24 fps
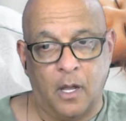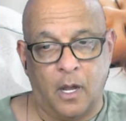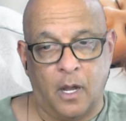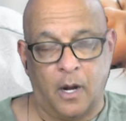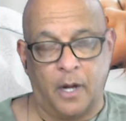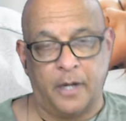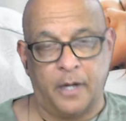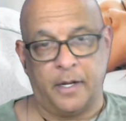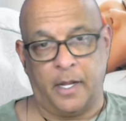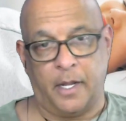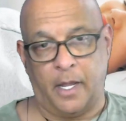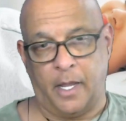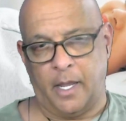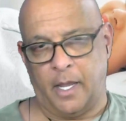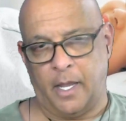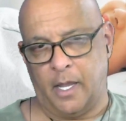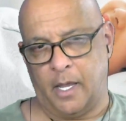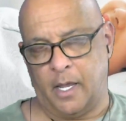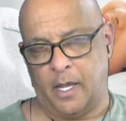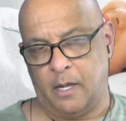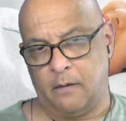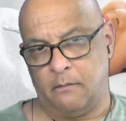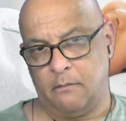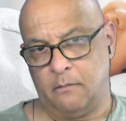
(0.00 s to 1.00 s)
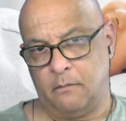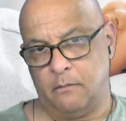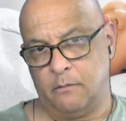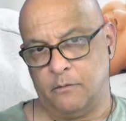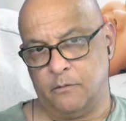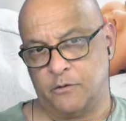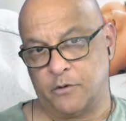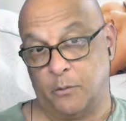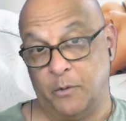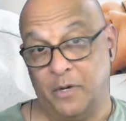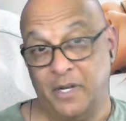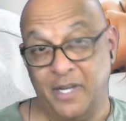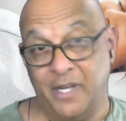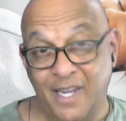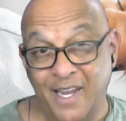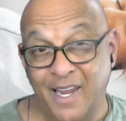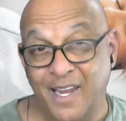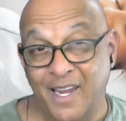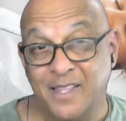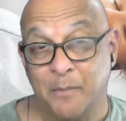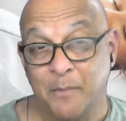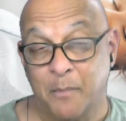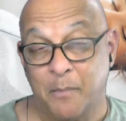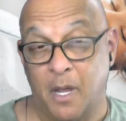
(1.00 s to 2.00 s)
All right, and so we
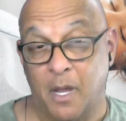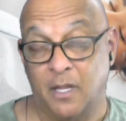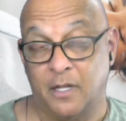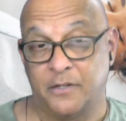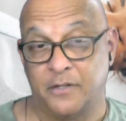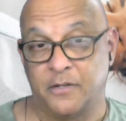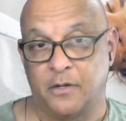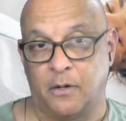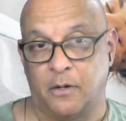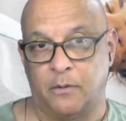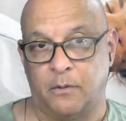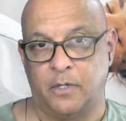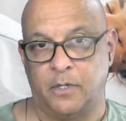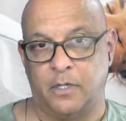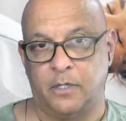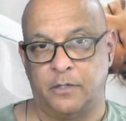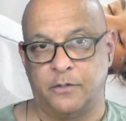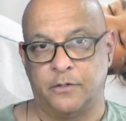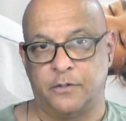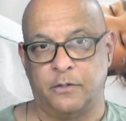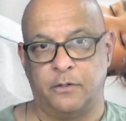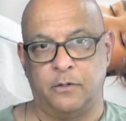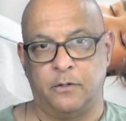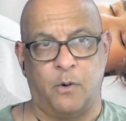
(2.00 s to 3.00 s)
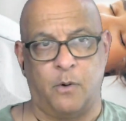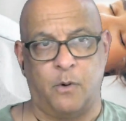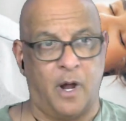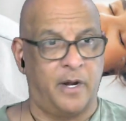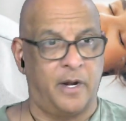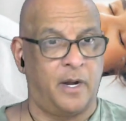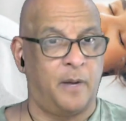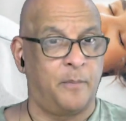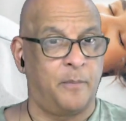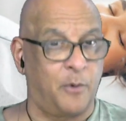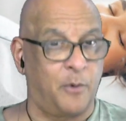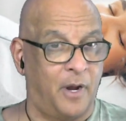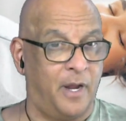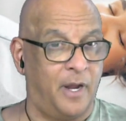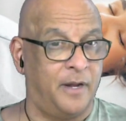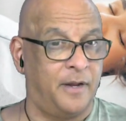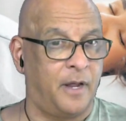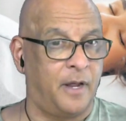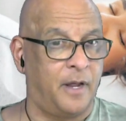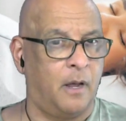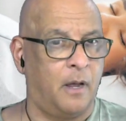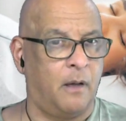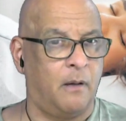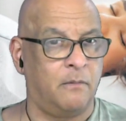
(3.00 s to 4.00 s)
need the melatonin to quiet our
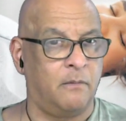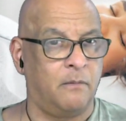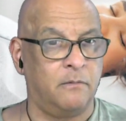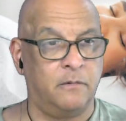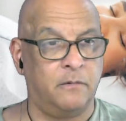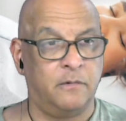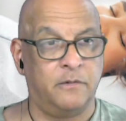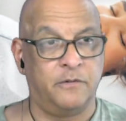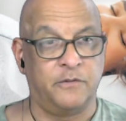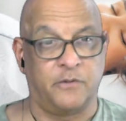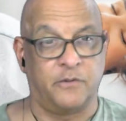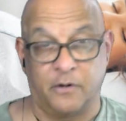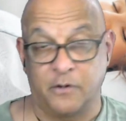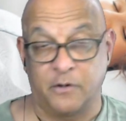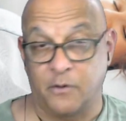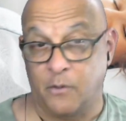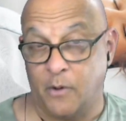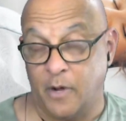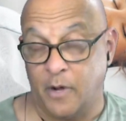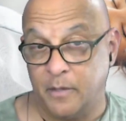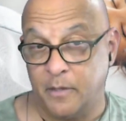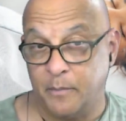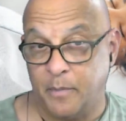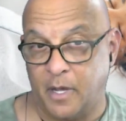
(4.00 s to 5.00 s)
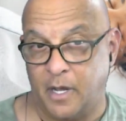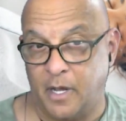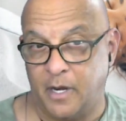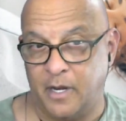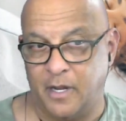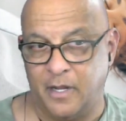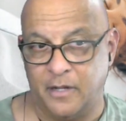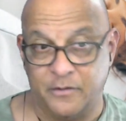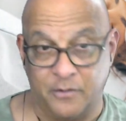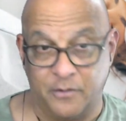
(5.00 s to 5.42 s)
brain down, start quieting the body.